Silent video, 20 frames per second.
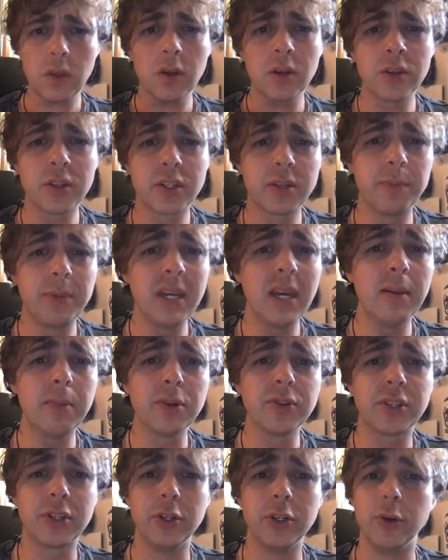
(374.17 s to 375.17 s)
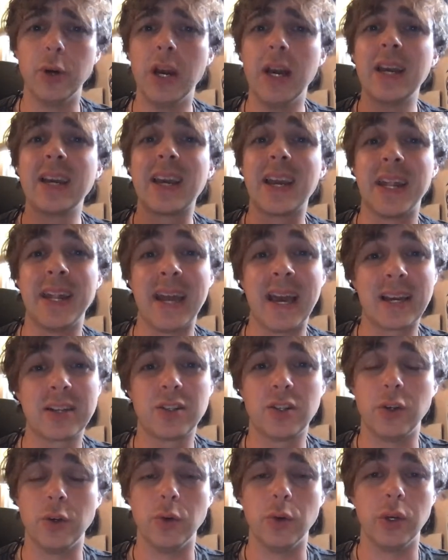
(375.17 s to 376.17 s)
to be able to
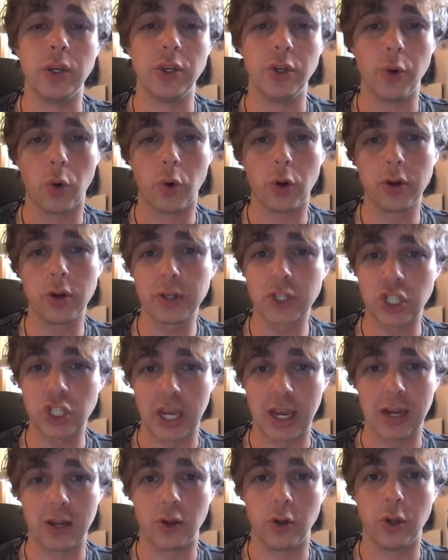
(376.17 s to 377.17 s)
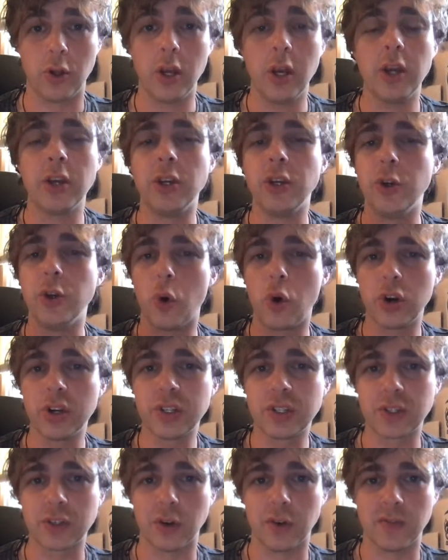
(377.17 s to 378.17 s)
connect to your channel, your
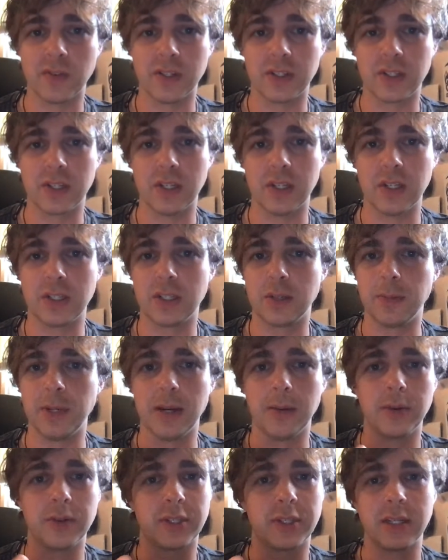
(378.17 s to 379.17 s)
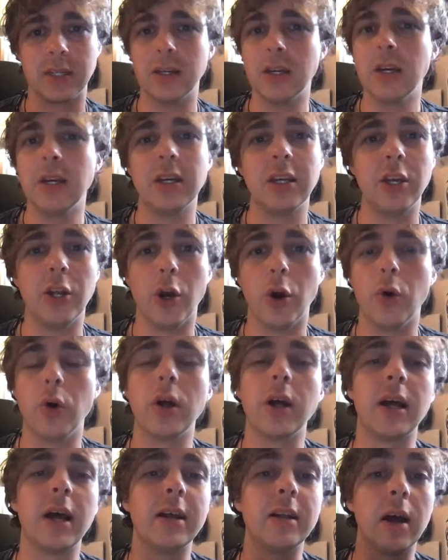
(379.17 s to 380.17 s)
services, to be able to, you know,
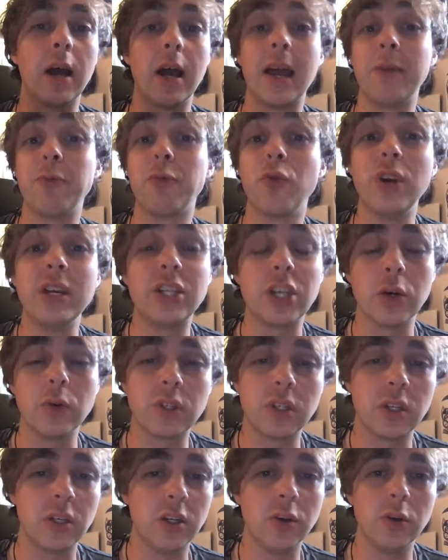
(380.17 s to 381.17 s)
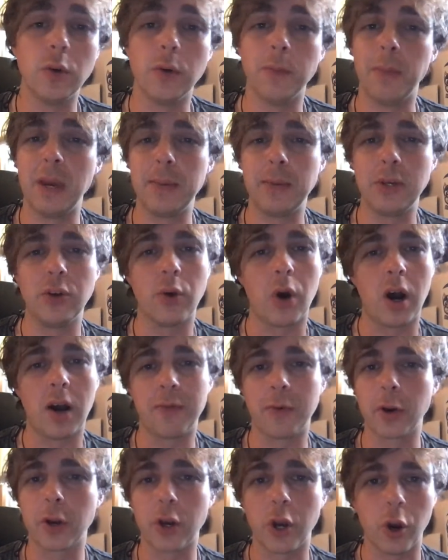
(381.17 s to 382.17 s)
reach out to you. Maybe you
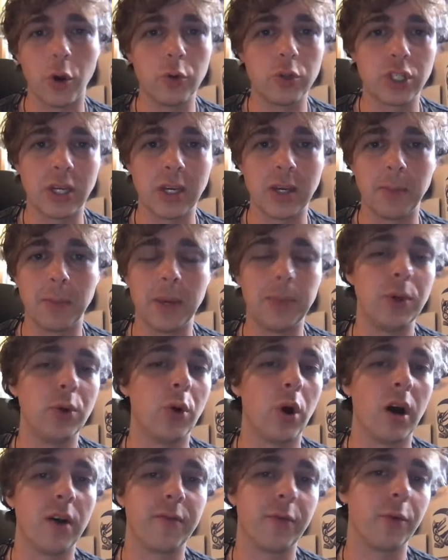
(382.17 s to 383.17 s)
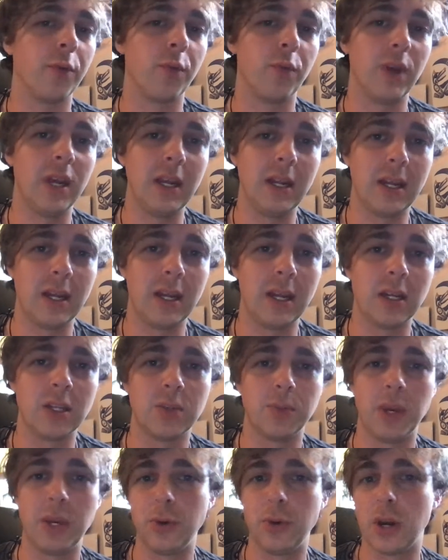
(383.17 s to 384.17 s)
offer coaching, maybe you offer
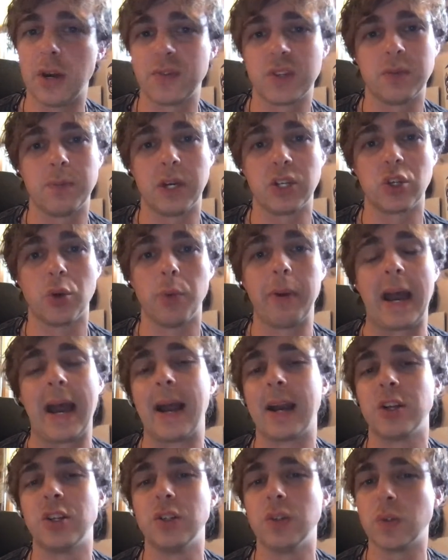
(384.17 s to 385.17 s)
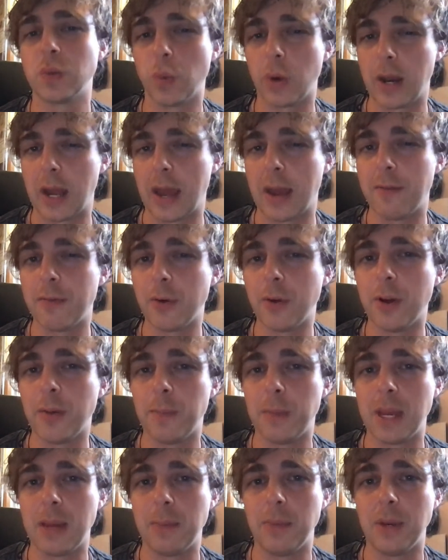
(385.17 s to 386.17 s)
readings, maybe you have special packages, whatever it
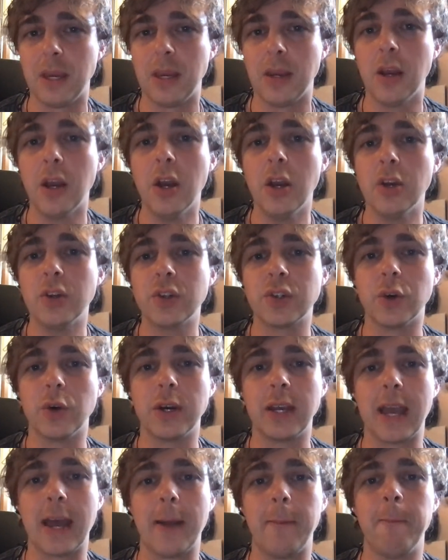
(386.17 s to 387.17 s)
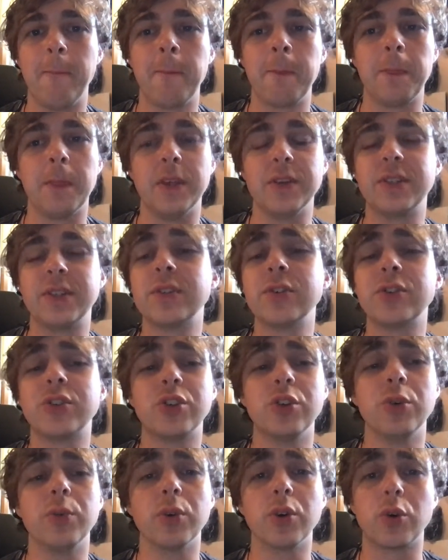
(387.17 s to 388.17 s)
may be. So again, this is a
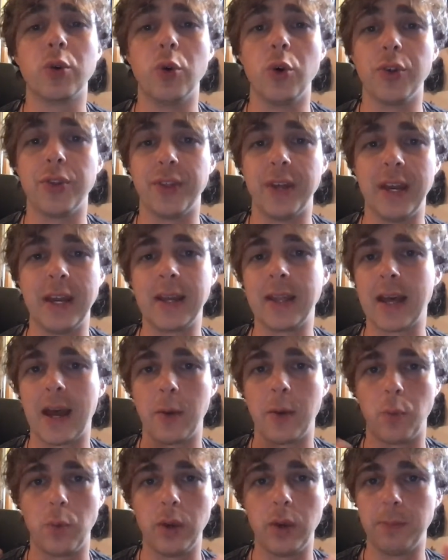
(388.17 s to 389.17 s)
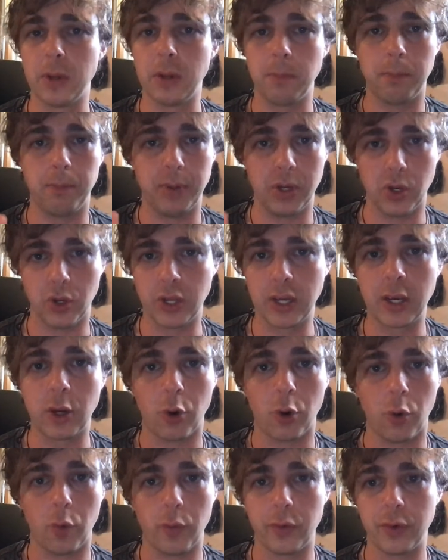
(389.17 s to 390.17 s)
super cool thing that we've been building
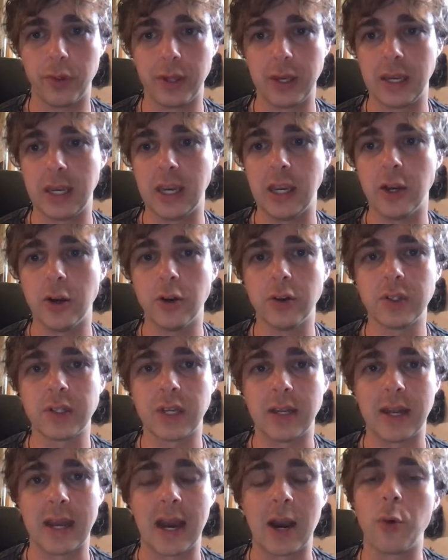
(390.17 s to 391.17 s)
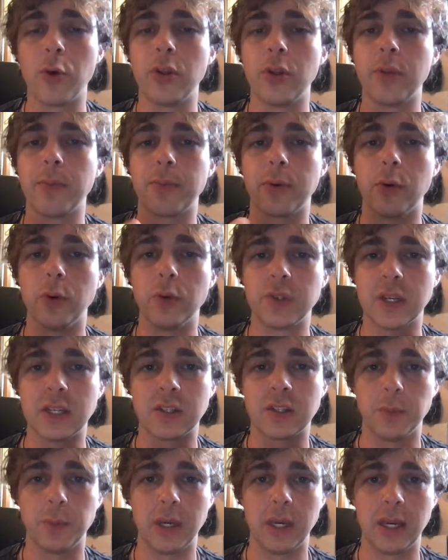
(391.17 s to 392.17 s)
over the years, and now we're in the
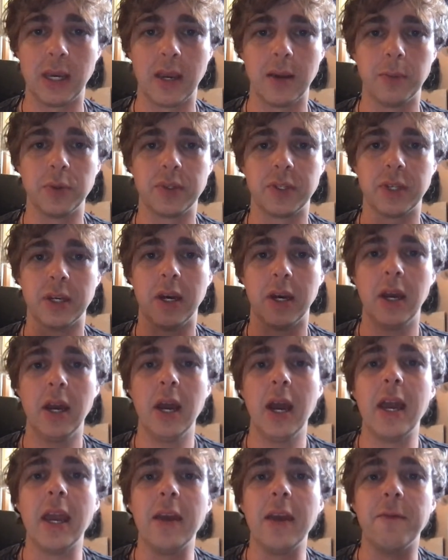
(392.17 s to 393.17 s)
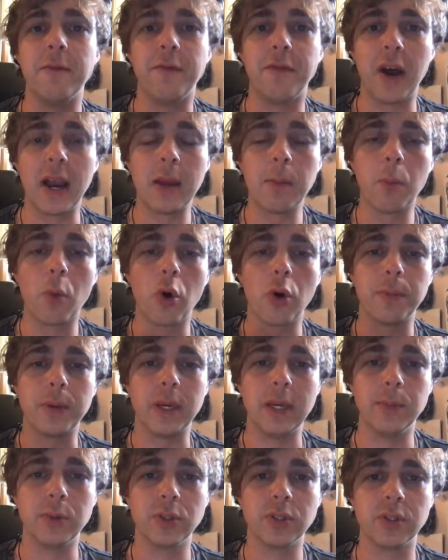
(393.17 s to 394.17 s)
process of being able to invite more
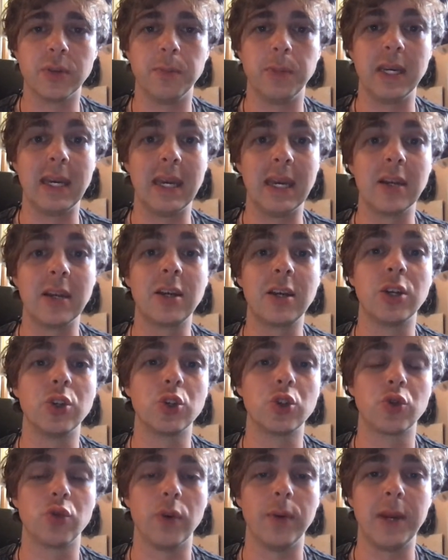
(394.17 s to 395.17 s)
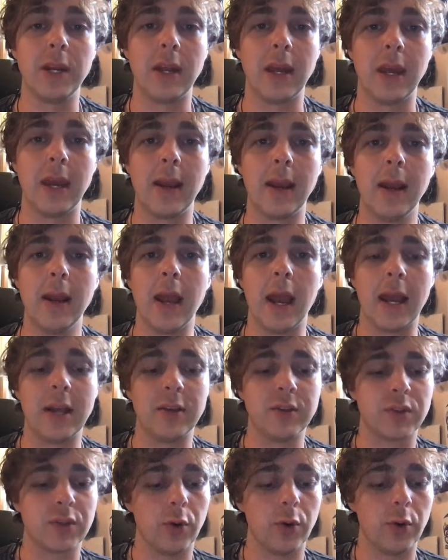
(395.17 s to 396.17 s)
people to begin contributing.
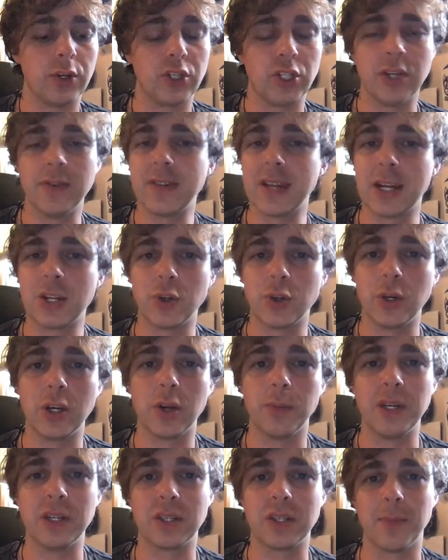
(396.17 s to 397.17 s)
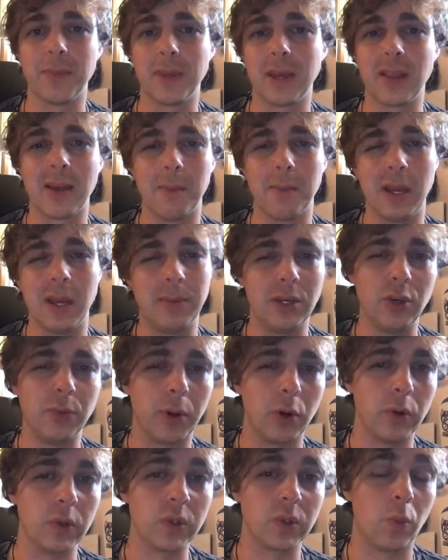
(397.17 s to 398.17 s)
And so a shift entry could be something that maybe you
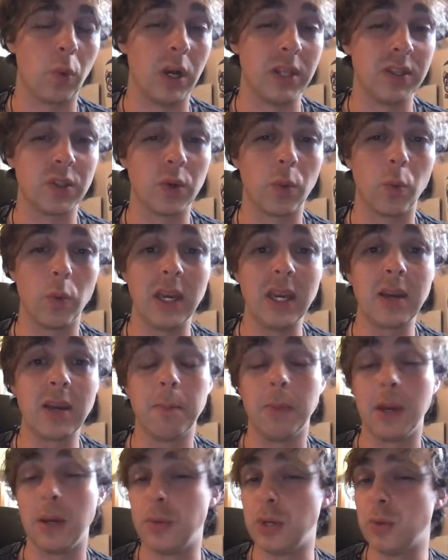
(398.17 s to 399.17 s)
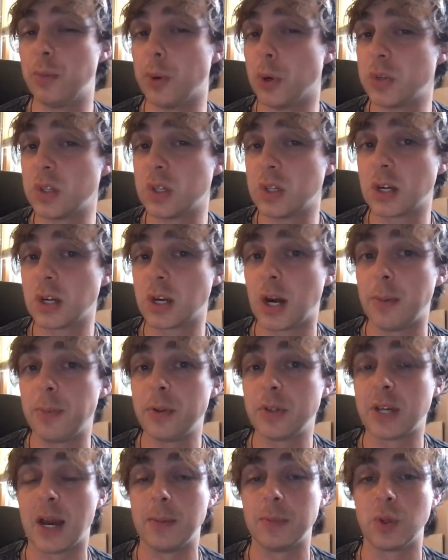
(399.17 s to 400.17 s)
post once a week, maybe you post it a
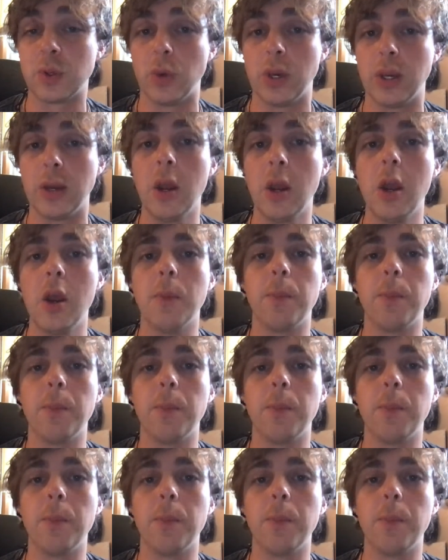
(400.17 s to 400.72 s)
couple times a week.